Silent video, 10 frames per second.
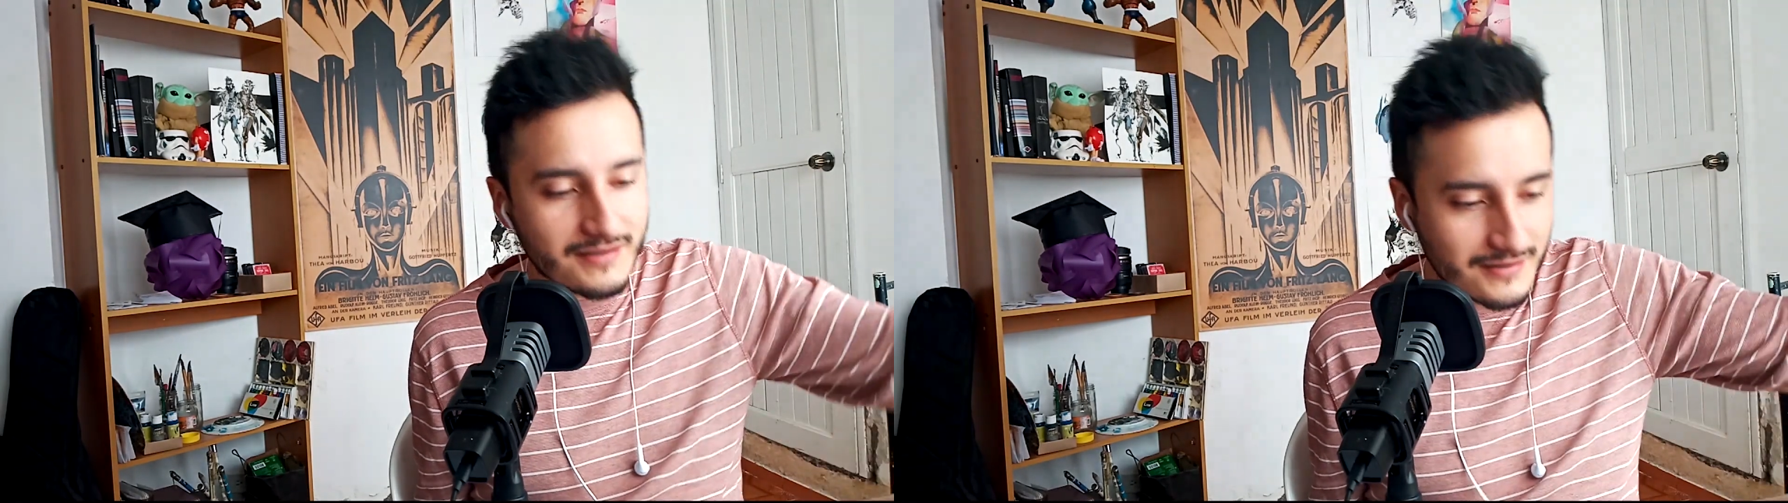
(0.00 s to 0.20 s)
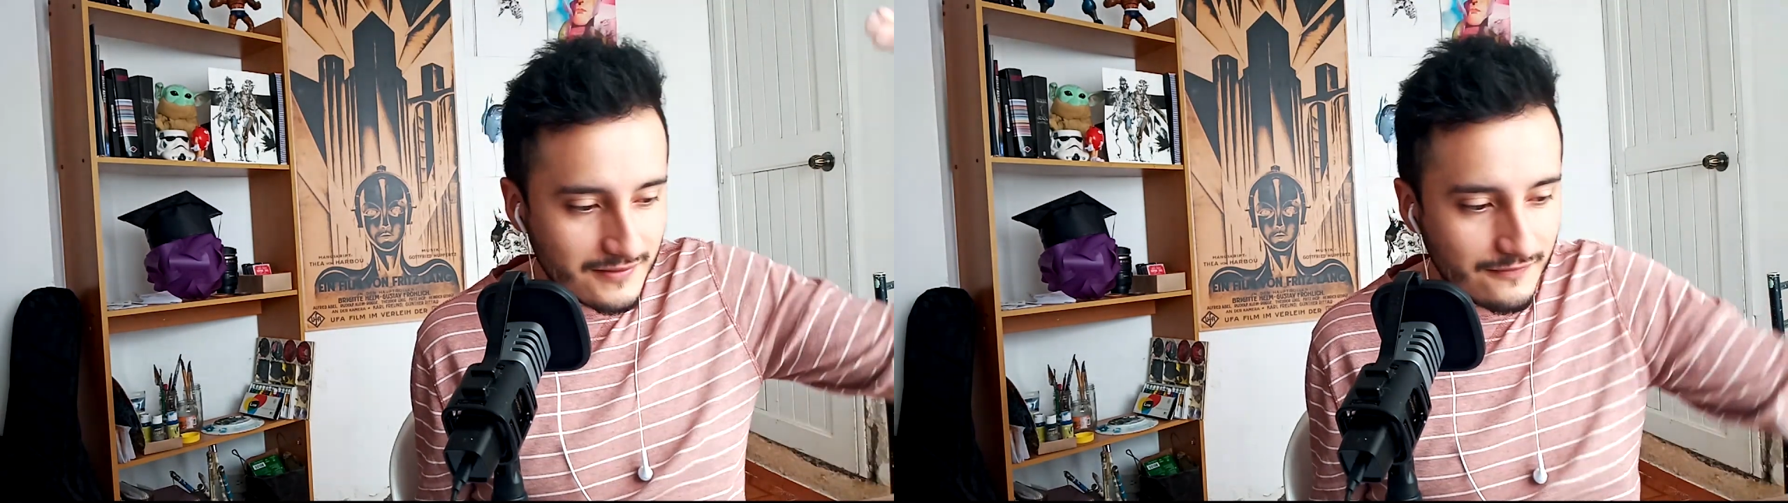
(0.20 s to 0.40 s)

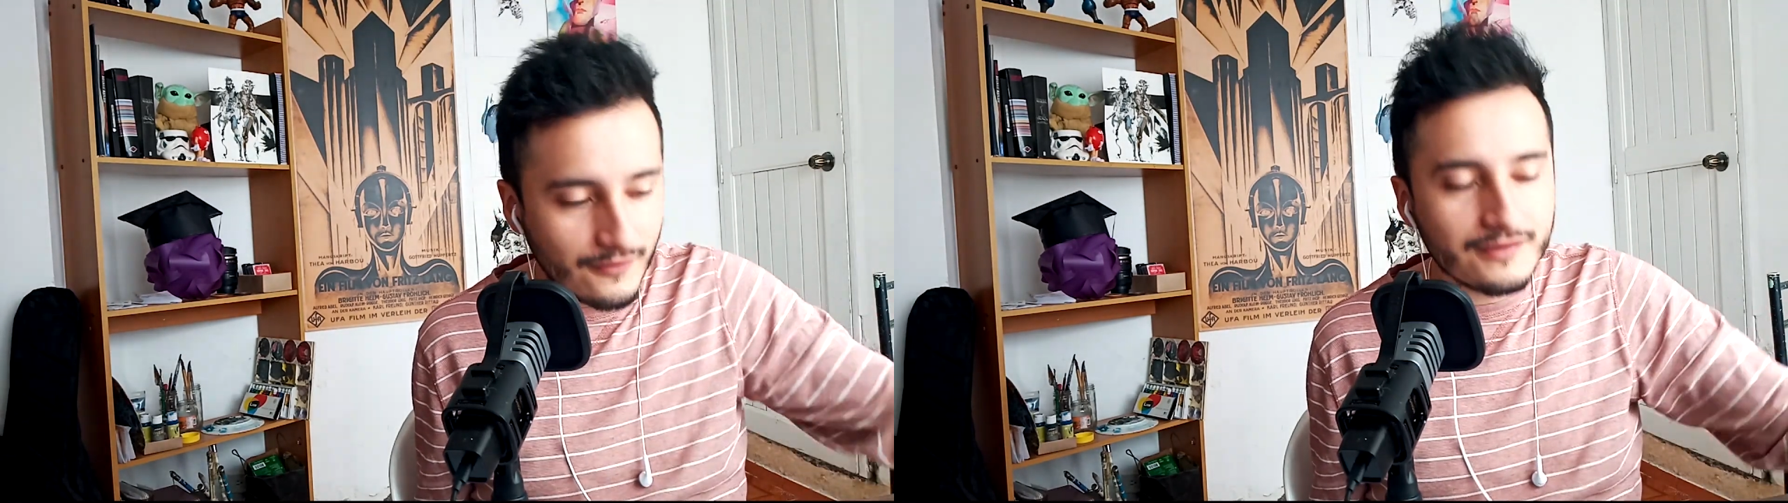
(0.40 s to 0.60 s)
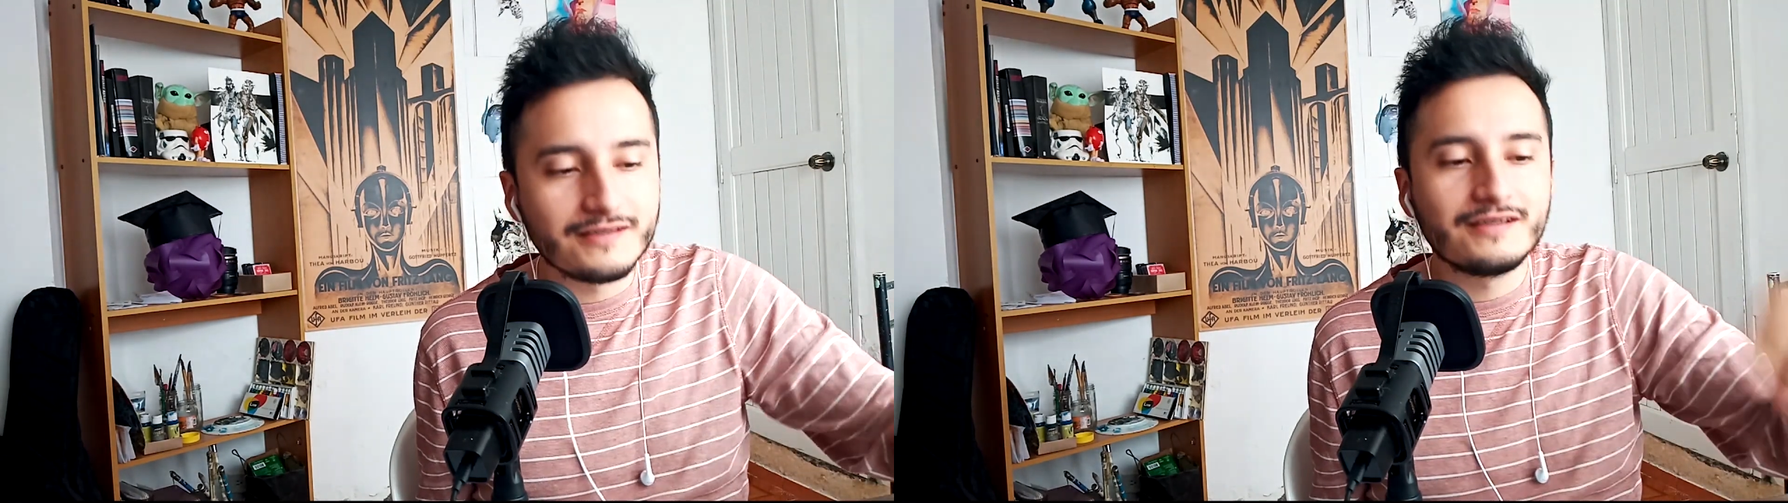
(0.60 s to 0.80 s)
city
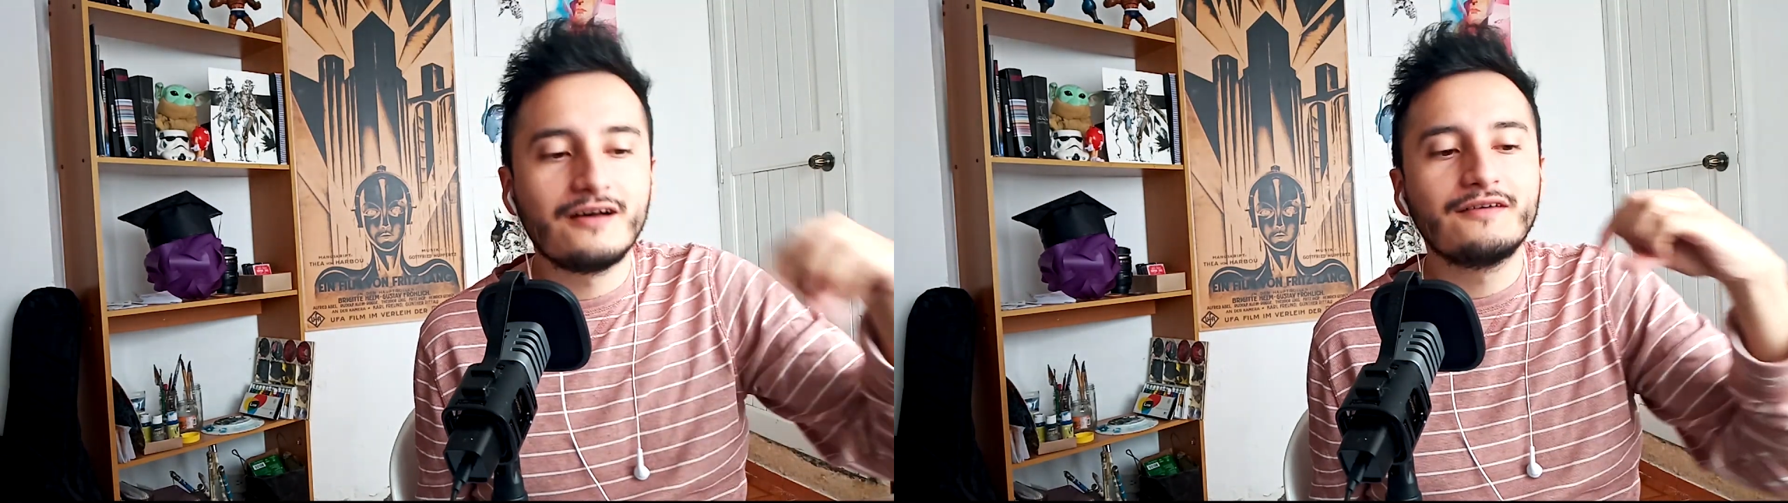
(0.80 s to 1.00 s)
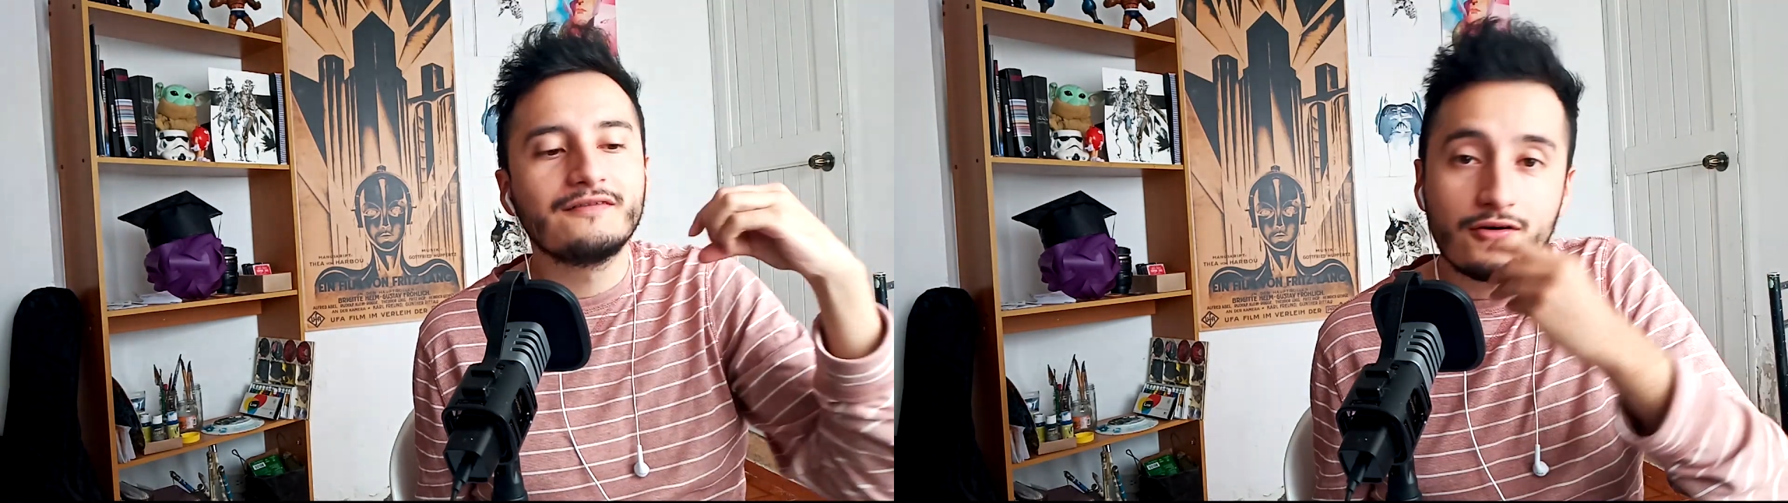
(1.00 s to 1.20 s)
falling
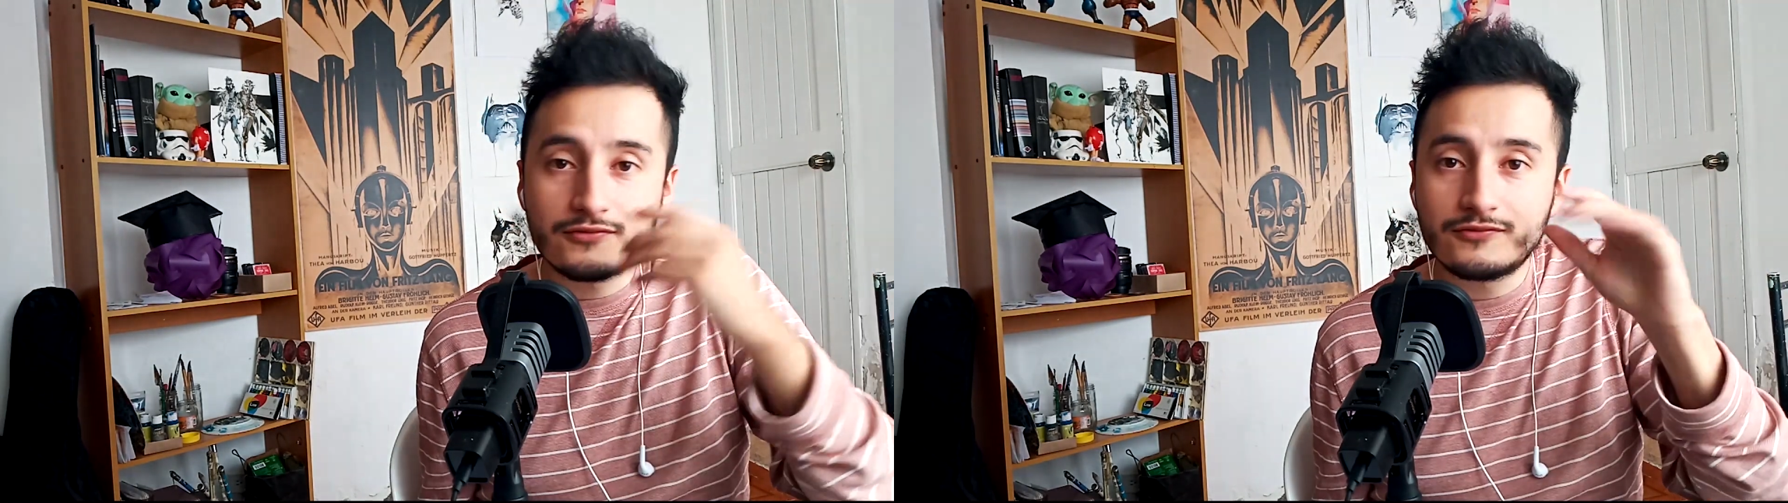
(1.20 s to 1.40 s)
down.